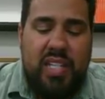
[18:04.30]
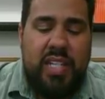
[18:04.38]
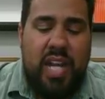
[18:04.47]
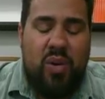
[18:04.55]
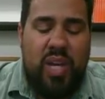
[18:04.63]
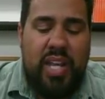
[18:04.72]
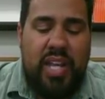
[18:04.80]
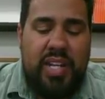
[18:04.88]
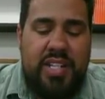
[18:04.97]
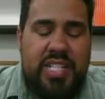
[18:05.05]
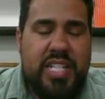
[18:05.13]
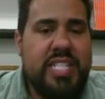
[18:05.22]
You know,
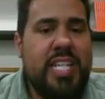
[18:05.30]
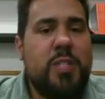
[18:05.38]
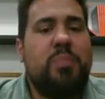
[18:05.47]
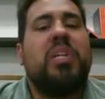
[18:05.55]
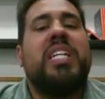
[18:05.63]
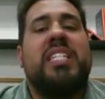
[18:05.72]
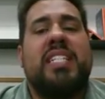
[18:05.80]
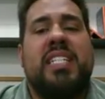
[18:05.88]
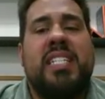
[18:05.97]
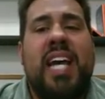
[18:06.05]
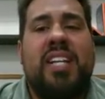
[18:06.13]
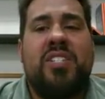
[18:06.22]
and success breeds
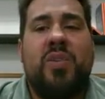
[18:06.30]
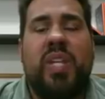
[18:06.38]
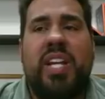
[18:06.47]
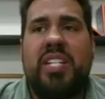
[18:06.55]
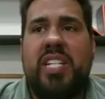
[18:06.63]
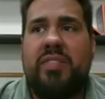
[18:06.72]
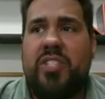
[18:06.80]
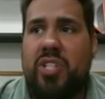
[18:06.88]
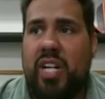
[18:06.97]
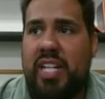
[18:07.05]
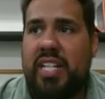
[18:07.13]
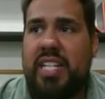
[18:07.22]
success. So the idea of
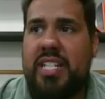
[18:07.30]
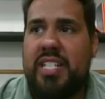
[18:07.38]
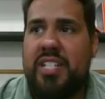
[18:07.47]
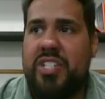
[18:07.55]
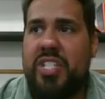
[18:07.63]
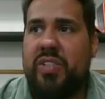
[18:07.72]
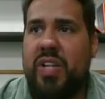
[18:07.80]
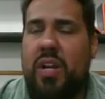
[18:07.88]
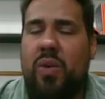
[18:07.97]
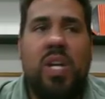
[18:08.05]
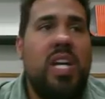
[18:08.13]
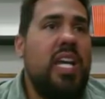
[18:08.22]
starting kids at a
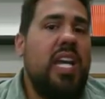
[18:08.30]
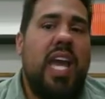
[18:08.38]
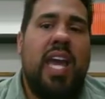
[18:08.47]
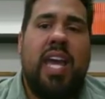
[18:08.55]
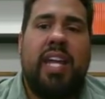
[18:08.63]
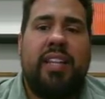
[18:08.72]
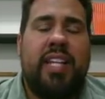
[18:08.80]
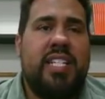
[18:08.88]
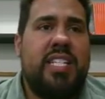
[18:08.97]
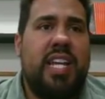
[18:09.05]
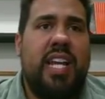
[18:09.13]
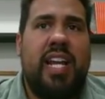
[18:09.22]
0, and
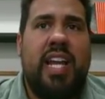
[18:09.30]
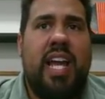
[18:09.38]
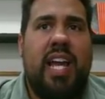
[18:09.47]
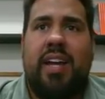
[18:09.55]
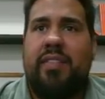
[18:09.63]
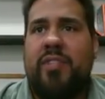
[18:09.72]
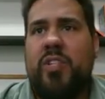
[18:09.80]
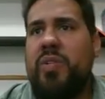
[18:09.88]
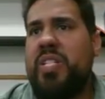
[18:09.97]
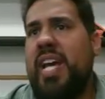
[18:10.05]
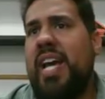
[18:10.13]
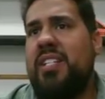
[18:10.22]
let's say I have 2
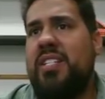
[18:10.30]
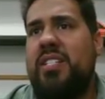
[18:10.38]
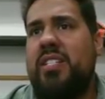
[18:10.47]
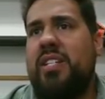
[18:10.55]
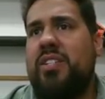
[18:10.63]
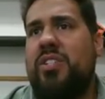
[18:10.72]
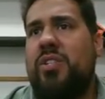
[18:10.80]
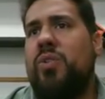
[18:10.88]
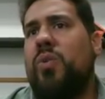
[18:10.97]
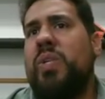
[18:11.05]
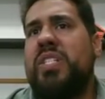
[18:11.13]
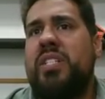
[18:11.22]
tests and 2
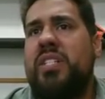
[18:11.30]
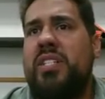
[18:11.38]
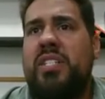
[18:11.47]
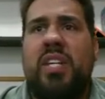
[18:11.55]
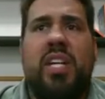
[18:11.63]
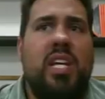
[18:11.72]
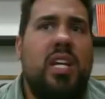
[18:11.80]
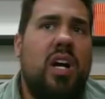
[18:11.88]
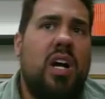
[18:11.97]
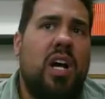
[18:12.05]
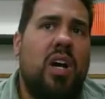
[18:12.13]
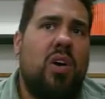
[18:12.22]
quizzes,
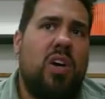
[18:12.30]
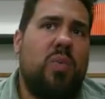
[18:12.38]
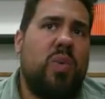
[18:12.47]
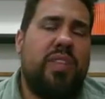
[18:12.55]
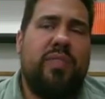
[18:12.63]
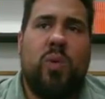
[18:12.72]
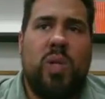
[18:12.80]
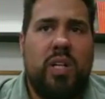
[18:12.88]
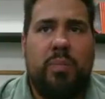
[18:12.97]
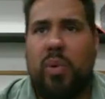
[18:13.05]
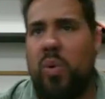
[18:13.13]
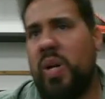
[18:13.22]
all worth
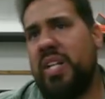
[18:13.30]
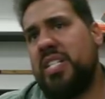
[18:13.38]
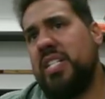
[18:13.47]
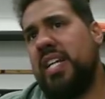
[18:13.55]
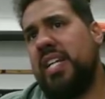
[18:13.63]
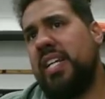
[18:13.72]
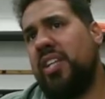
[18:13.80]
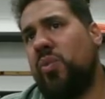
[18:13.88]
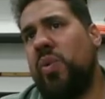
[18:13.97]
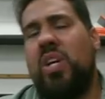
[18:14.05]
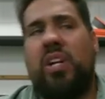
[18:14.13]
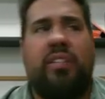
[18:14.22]
400 points, and I get
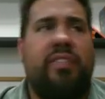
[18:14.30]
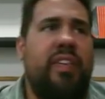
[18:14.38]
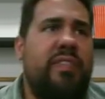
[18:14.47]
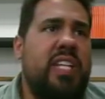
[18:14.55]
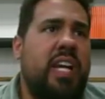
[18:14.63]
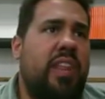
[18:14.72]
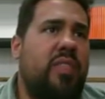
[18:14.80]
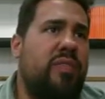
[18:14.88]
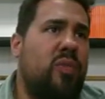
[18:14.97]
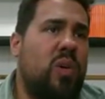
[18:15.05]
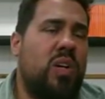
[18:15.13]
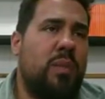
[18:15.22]
350 out of the
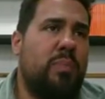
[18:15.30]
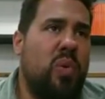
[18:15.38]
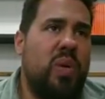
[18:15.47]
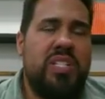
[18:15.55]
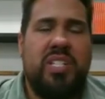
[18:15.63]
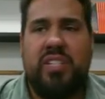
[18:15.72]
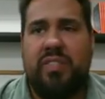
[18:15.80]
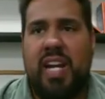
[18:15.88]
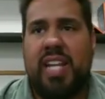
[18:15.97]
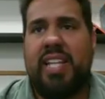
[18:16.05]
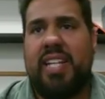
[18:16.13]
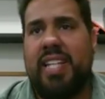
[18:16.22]
400 points. You
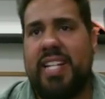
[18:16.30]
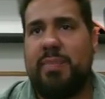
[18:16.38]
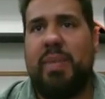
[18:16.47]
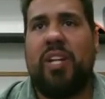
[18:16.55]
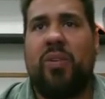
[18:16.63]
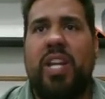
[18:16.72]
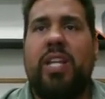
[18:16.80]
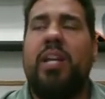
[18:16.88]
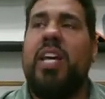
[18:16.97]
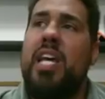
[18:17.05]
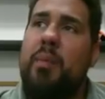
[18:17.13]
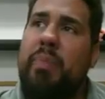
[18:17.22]
divide that, that's my grade.
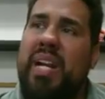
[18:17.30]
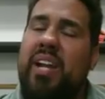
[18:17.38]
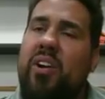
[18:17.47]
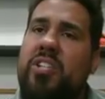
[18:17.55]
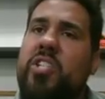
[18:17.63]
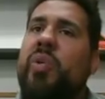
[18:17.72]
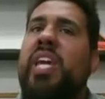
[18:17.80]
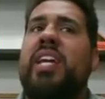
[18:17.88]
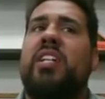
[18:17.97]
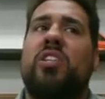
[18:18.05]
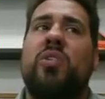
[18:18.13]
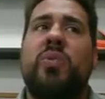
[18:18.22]
But I also
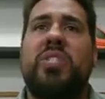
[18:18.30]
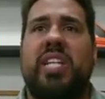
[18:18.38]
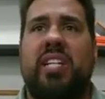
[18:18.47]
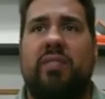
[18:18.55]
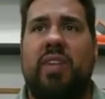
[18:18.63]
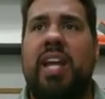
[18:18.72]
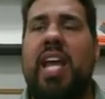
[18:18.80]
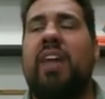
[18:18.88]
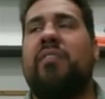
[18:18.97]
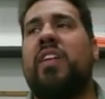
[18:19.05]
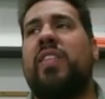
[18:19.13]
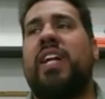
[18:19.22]
can't lose it, right?
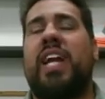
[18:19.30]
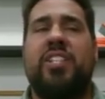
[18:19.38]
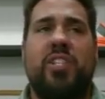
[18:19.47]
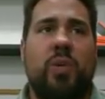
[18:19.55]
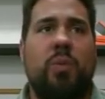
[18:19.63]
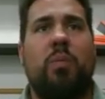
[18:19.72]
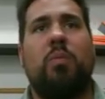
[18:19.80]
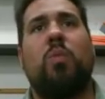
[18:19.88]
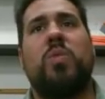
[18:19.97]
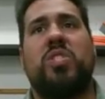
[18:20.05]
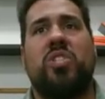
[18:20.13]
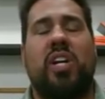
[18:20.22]
Everything I do,
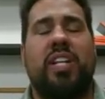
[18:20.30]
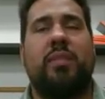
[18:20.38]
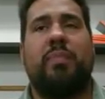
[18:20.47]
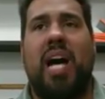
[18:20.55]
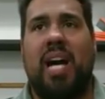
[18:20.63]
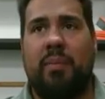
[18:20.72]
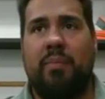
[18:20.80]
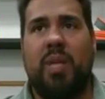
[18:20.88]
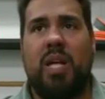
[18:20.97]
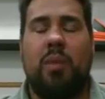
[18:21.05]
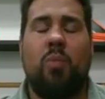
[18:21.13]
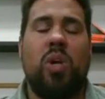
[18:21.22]
start at the bottom,
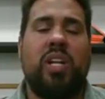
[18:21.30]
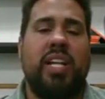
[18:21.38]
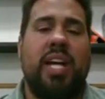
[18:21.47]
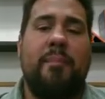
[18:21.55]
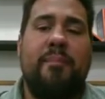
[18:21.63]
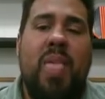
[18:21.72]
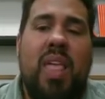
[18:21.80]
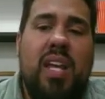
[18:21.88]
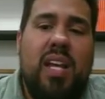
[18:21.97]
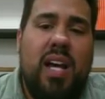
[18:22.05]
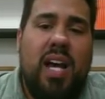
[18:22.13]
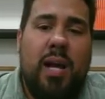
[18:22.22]
I'm working up.
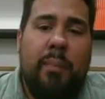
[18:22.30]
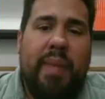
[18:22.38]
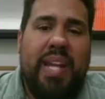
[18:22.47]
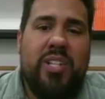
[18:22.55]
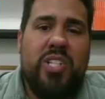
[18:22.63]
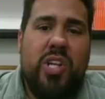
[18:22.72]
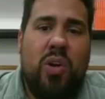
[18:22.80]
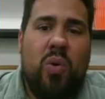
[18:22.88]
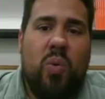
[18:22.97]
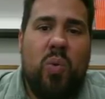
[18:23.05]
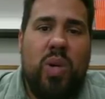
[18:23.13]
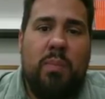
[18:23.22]
And
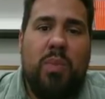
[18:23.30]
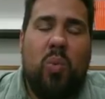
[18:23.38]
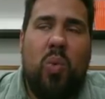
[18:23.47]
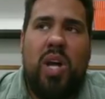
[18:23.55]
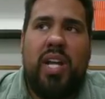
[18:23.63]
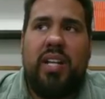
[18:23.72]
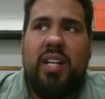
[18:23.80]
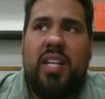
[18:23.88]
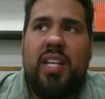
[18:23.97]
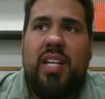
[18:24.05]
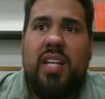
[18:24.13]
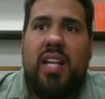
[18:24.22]
so, number 1,
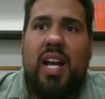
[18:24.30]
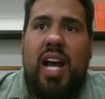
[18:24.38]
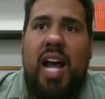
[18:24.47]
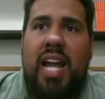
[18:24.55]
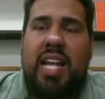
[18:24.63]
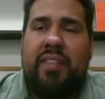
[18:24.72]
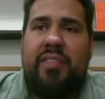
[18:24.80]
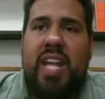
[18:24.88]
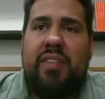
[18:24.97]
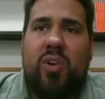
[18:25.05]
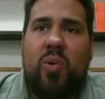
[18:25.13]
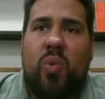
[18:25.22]
I have
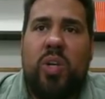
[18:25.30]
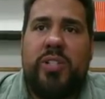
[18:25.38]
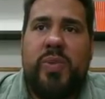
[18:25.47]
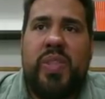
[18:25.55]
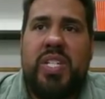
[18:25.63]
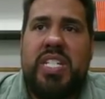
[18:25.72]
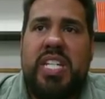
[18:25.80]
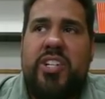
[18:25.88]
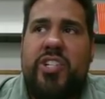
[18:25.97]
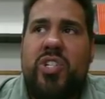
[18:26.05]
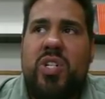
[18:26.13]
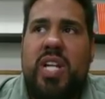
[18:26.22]
never worked with a
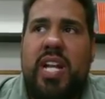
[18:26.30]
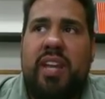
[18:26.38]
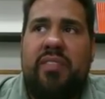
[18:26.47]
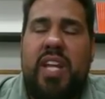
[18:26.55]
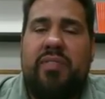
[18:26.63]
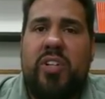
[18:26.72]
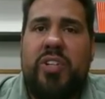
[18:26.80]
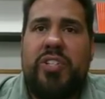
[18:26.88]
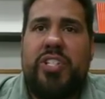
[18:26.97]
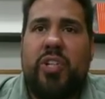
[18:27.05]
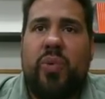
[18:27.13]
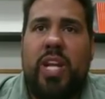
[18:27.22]
teacher, and I've never
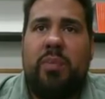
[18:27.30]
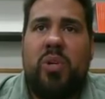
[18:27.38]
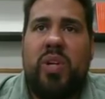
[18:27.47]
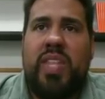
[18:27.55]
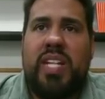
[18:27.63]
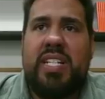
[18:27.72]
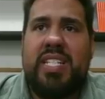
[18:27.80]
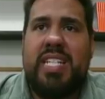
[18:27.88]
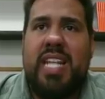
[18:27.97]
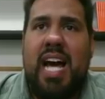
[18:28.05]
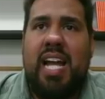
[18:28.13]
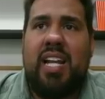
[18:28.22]
used a grade book that does
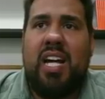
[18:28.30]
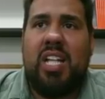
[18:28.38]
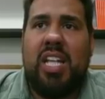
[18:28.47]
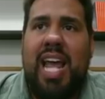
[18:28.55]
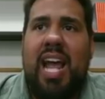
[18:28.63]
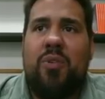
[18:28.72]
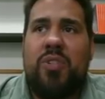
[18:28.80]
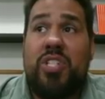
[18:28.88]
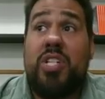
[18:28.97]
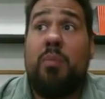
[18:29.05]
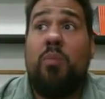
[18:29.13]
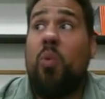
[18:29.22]
not allow
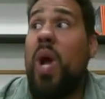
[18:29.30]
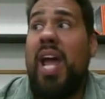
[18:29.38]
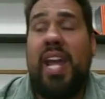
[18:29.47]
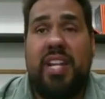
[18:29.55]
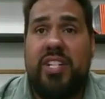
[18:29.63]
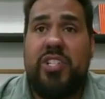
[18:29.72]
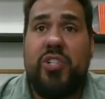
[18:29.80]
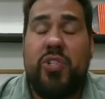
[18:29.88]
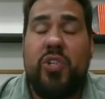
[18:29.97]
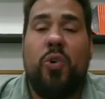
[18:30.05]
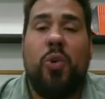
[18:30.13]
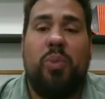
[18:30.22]
some way to do
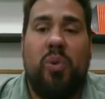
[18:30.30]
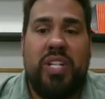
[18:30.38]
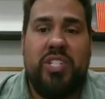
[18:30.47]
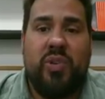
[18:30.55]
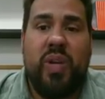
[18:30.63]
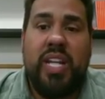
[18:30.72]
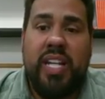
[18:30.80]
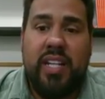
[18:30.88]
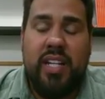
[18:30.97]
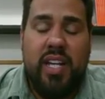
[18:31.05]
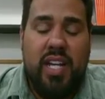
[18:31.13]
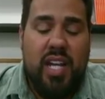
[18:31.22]
total points grading.